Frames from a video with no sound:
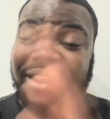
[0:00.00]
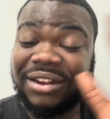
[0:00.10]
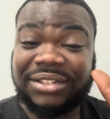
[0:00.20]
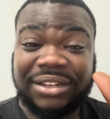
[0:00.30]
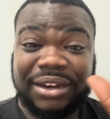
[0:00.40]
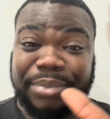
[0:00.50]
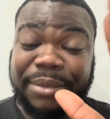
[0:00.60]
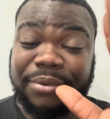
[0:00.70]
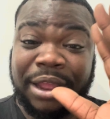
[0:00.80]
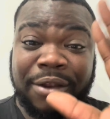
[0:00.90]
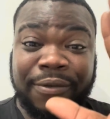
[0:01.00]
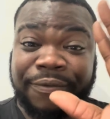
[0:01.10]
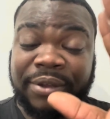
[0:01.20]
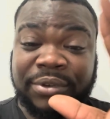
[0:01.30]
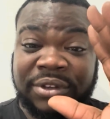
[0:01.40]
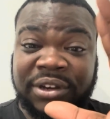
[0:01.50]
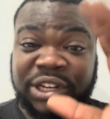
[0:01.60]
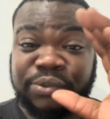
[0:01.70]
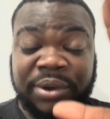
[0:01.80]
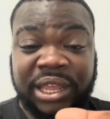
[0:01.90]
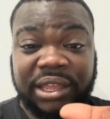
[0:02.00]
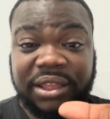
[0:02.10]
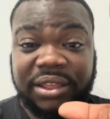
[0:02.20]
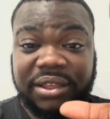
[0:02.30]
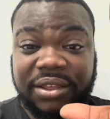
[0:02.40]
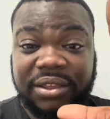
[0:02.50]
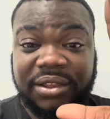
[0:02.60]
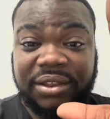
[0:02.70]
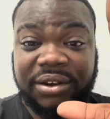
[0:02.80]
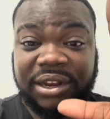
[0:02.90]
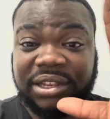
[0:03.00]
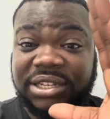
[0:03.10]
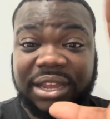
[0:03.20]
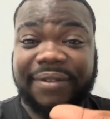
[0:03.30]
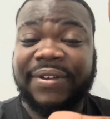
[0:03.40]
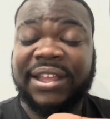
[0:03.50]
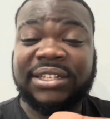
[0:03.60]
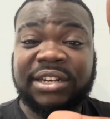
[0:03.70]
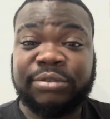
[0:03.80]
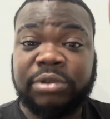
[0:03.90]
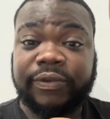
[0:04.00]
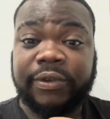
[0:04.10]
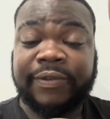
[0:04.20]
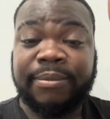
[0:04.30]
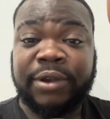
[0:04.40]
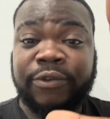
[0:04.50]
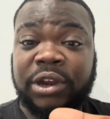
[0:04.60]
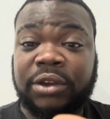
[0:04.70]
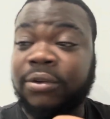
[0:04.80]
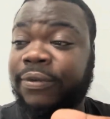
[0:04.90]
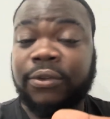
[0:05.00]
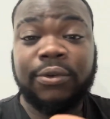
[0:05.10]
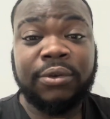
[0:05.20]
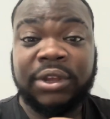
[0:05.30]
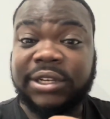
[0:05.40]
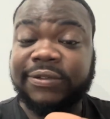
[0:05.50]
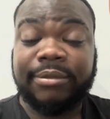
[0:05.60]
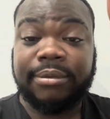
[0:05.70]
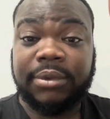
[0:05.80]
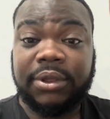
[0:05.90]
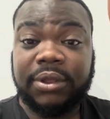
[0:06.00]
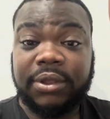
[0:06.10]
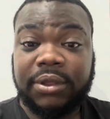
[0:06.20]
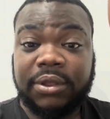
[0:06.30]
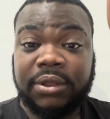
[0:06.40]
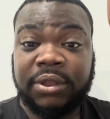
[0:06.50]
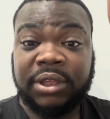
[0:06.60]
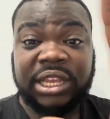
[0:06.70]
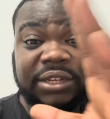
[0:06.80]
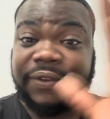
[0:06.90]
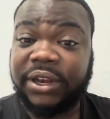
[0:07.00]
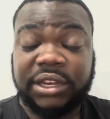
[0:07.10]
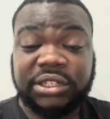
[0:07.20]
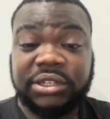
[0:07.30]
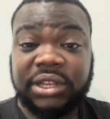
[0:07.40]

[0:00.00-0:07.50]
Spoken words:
listen, people, everything was on display. They're sacrificing this brother, fam. They've already took a few organs from him. He's finished.